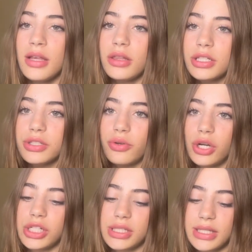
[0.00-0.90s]
Looks
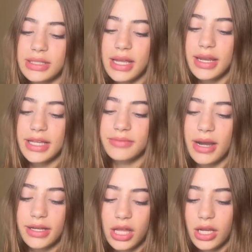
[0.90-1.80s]
gorgeous. It's like a nice
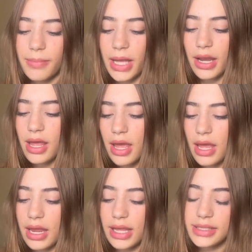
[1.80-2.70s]
red color, but
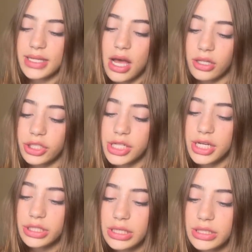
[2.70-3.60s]
it is color
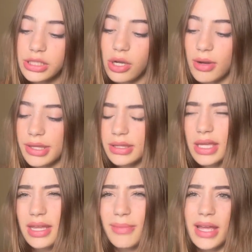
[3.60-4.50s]
changing, so I think
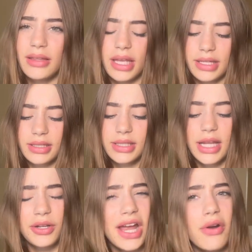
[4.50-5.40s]
that it might like
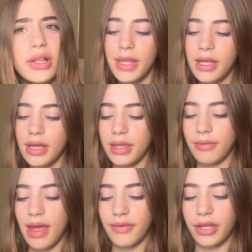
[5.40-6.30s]
settle down a little. And
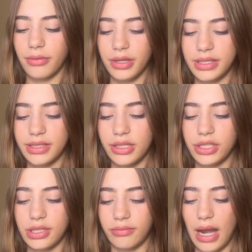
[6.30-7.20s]
then we have another one. This is in the
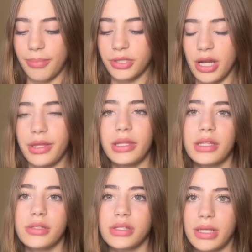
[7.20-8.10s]
shade Raptor. I think that
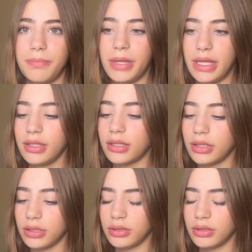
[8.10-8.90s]
this one's like pink.